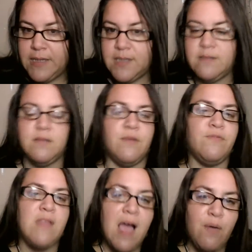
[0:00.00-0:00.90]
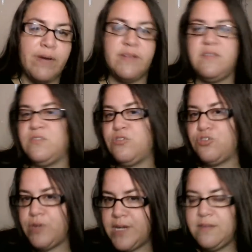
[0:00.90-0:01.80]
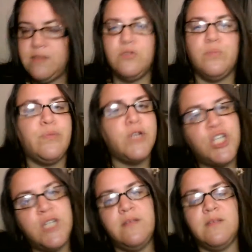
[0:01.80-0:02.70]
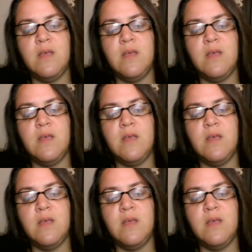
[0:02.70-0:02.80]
These are flowers, these are trees, these are bushes,